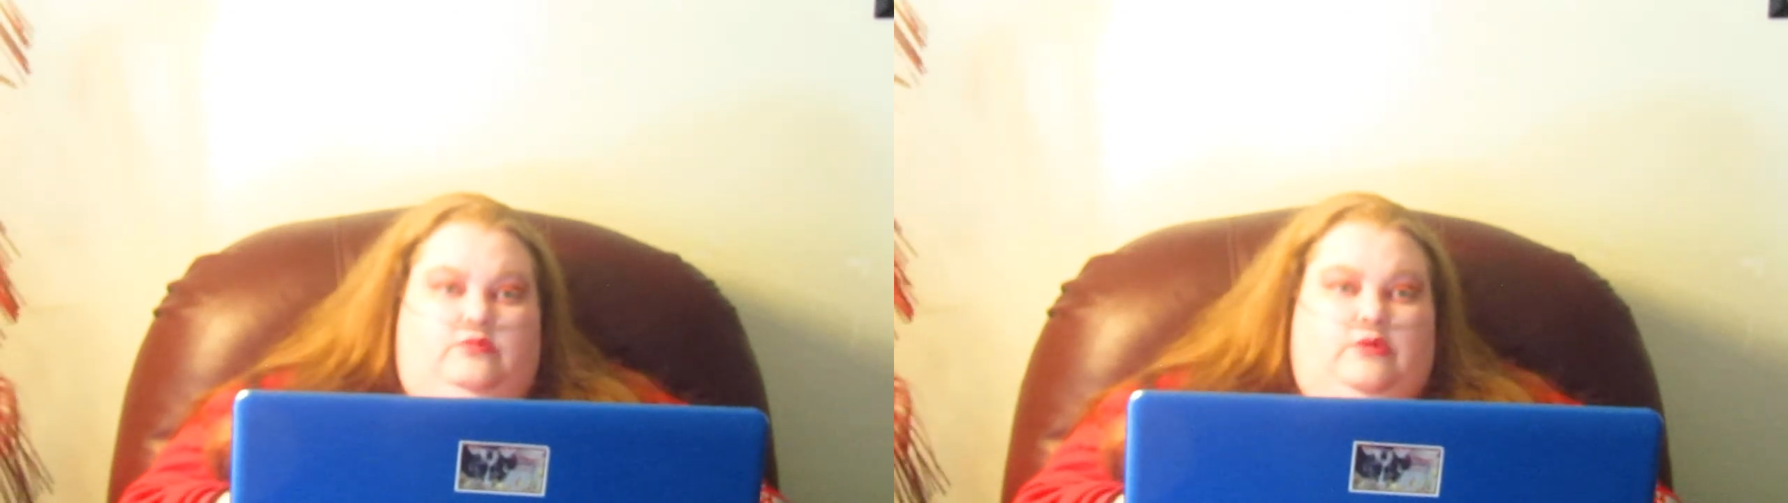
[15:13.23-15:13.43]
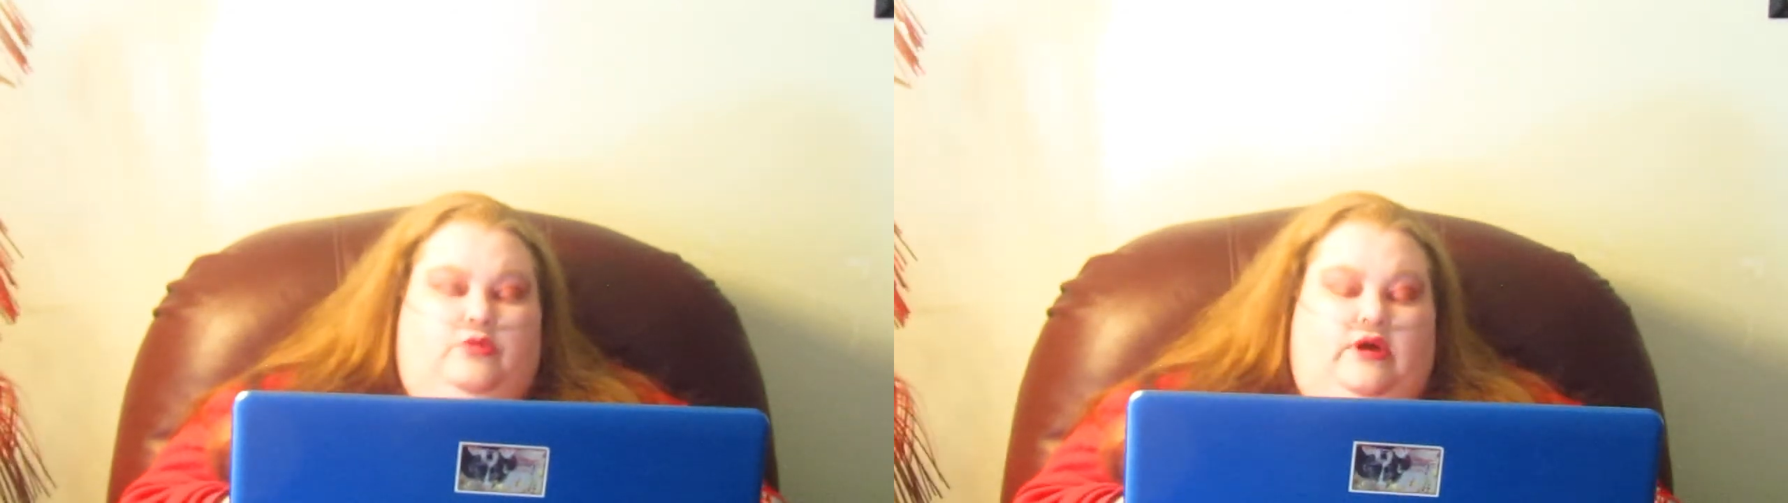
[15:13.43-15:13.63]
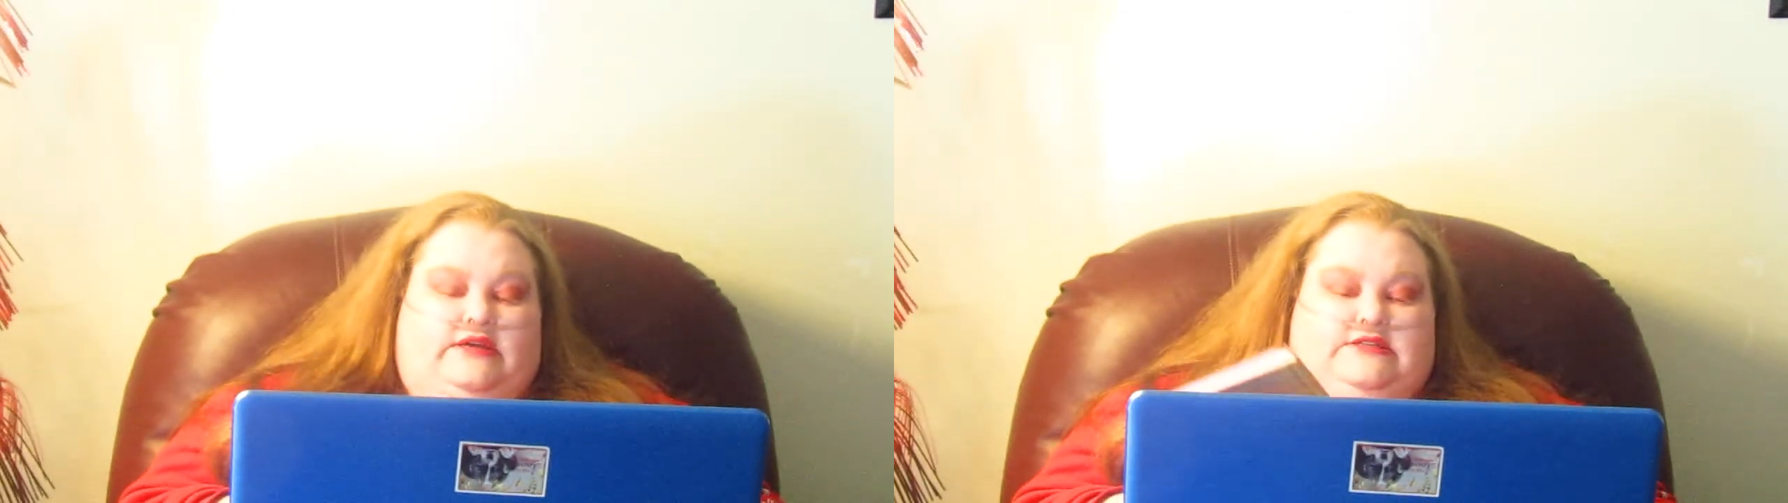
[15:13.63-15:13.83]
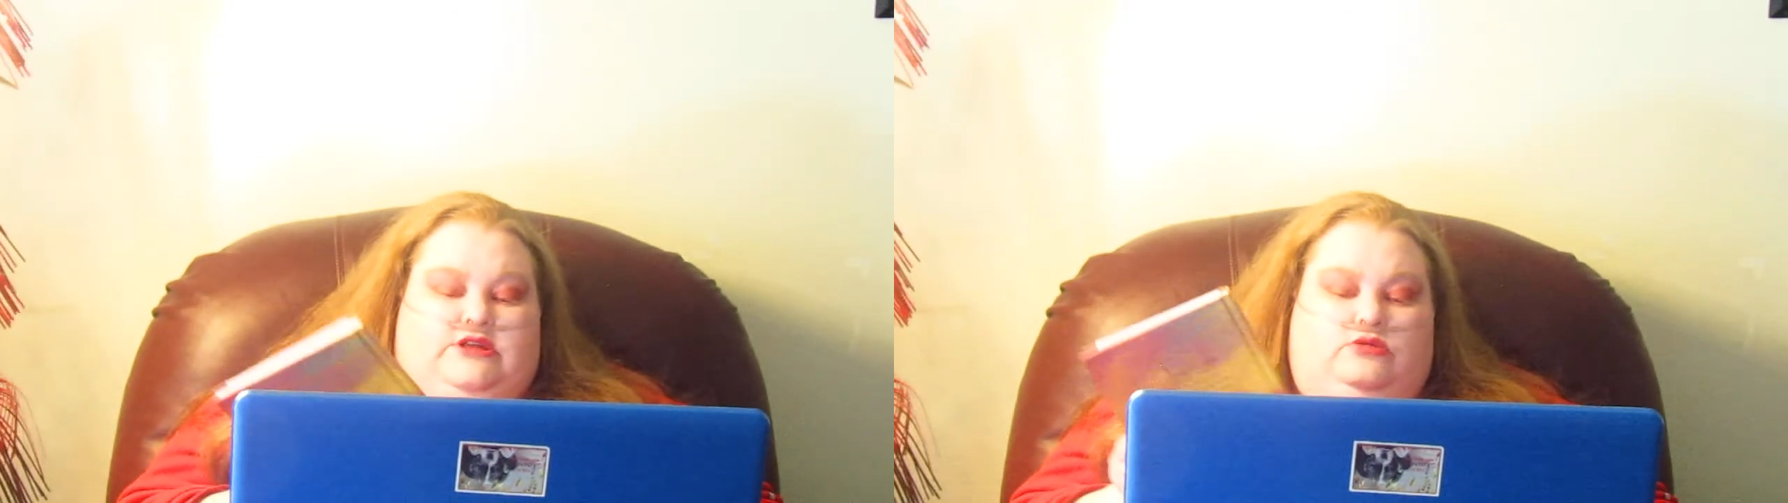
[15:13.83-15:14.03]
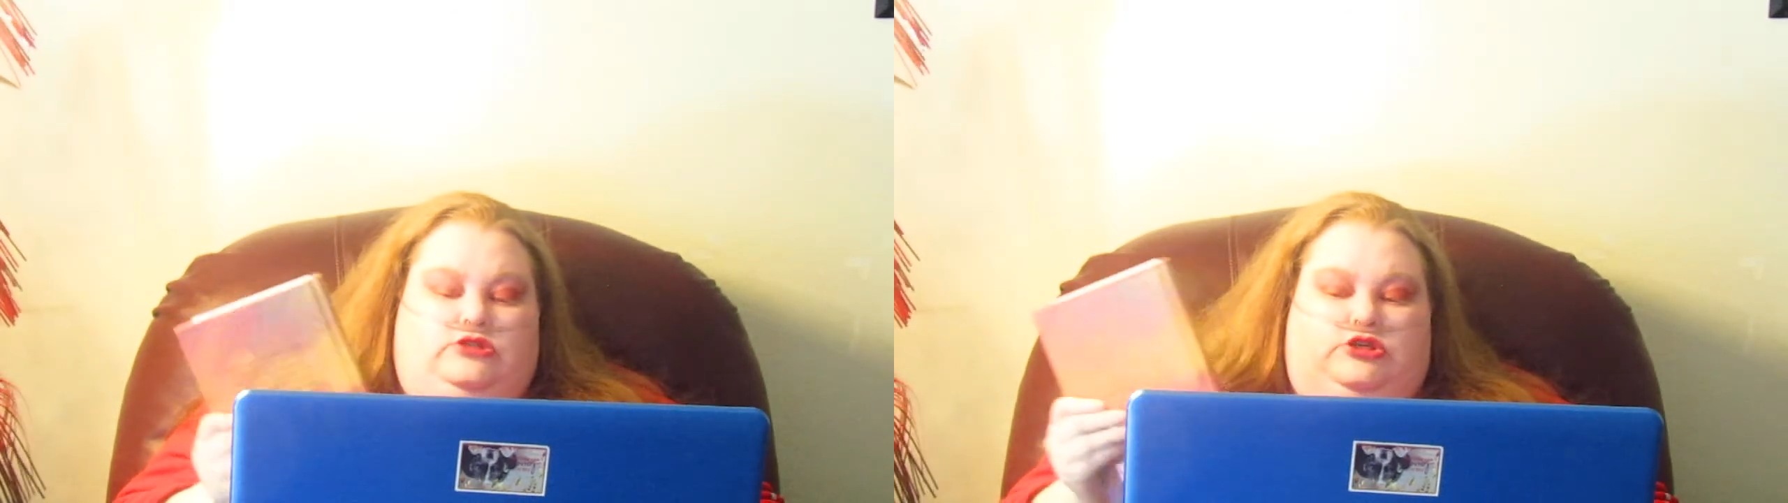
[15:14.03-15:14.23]
memorize
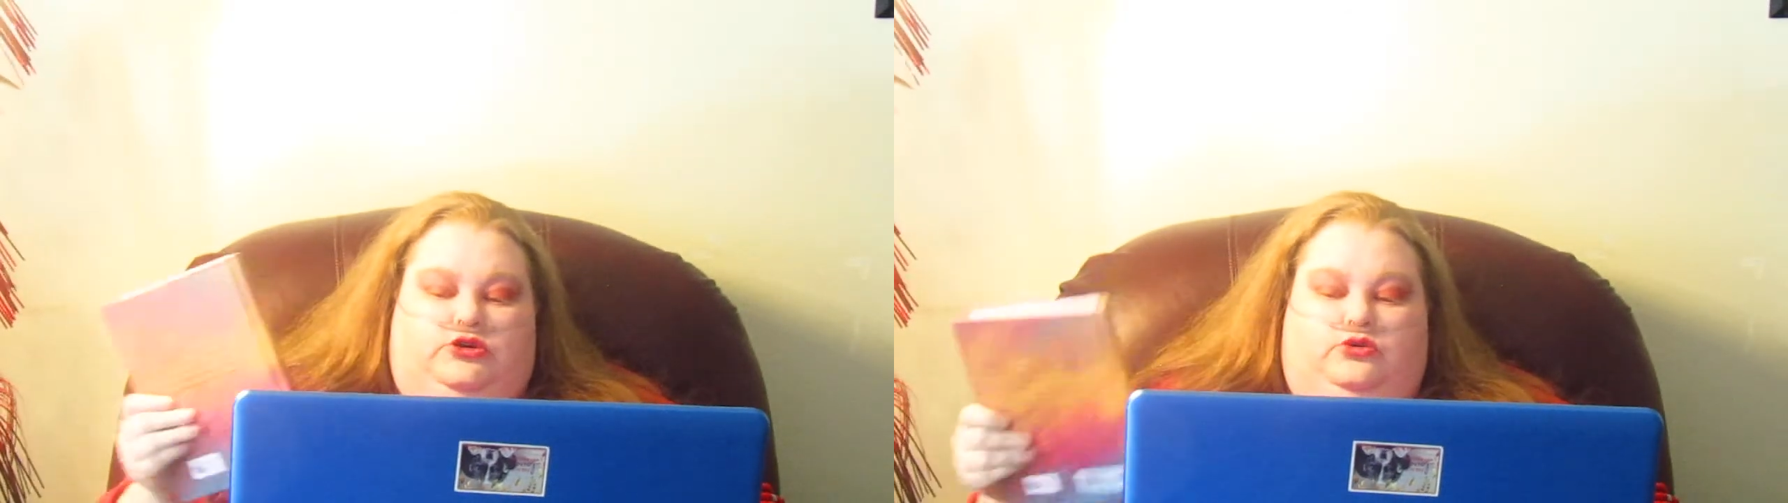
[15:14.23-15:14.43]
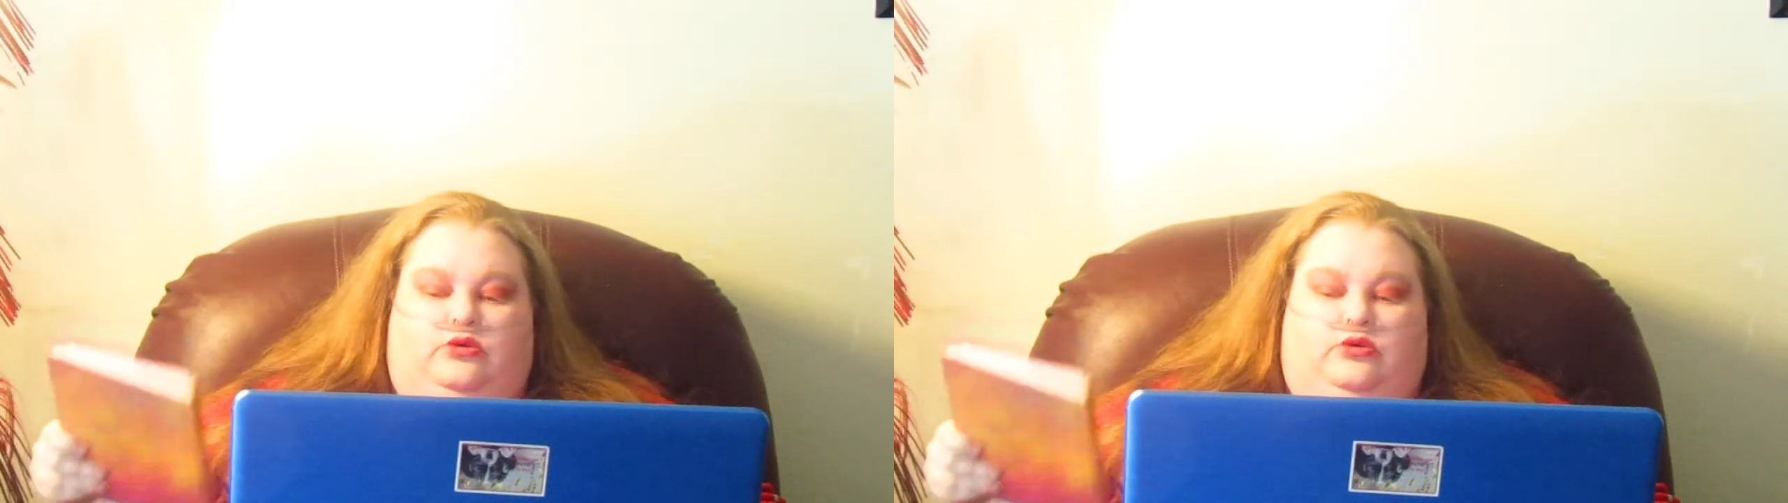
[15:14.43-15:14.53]
those two